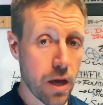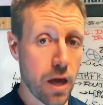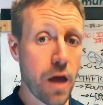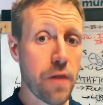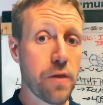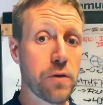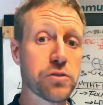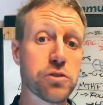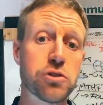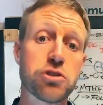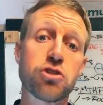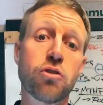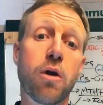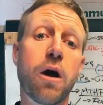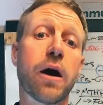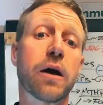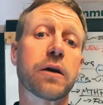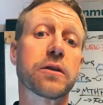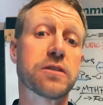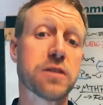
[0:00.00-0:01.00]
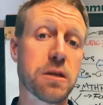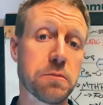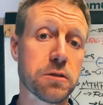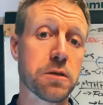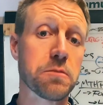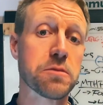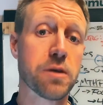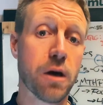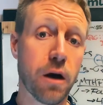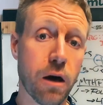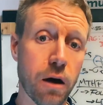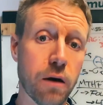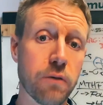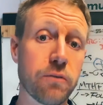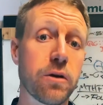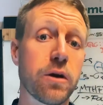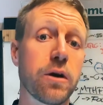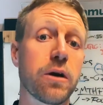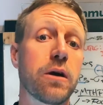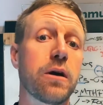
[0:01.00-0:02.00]
And those are strong symptoms
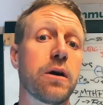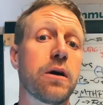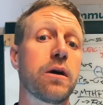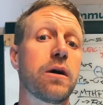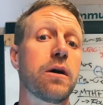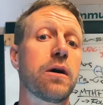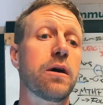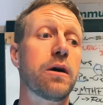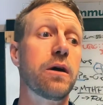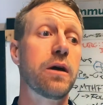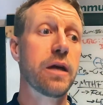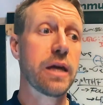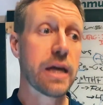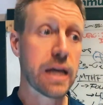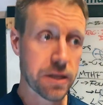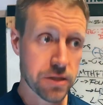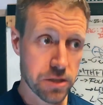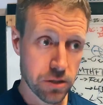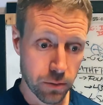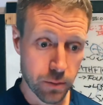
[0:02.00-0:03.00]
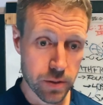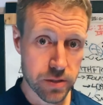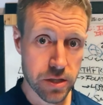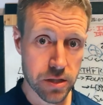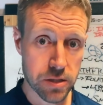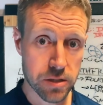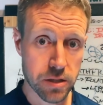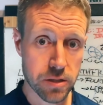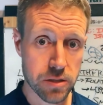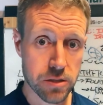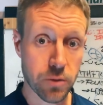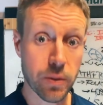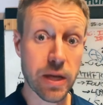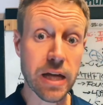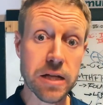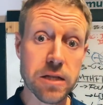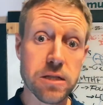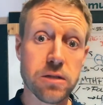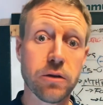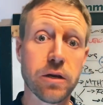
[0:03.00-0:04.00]
of insulin resistance. So
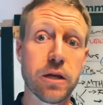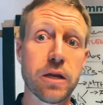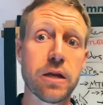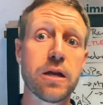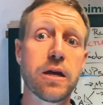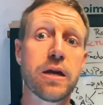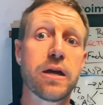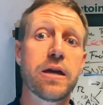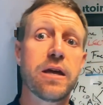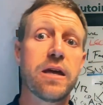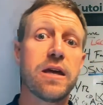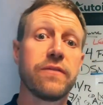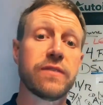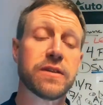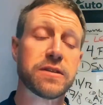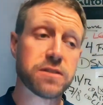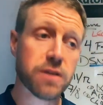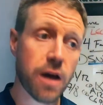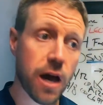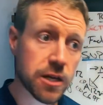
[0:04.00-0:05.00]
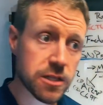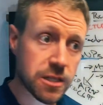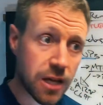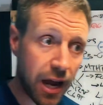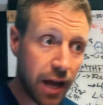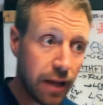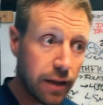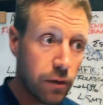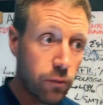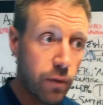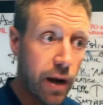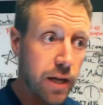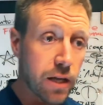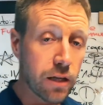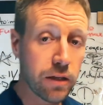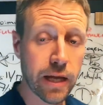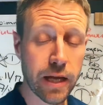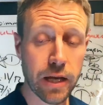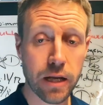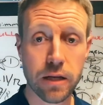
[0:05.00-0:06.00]
insulin, if it's not tightly
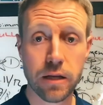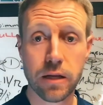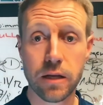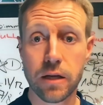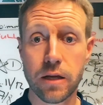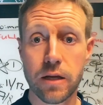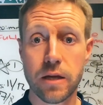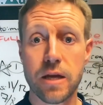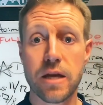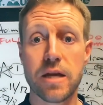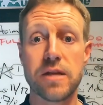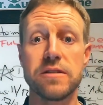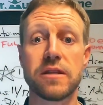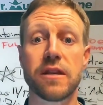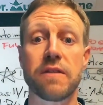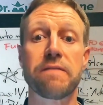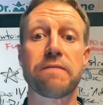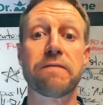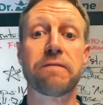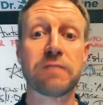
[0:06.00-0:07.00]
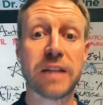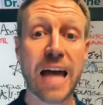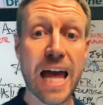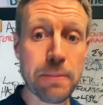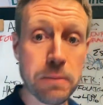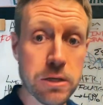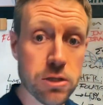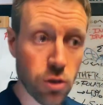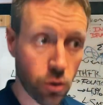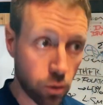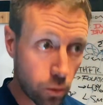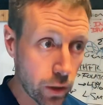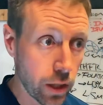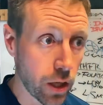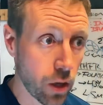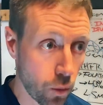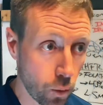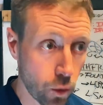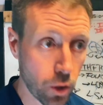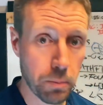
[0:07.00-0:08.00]
regulated, is an
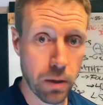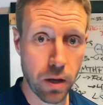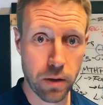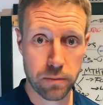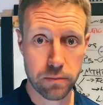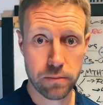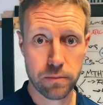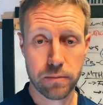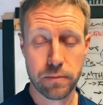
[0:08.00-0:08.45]
inflammatory hormone.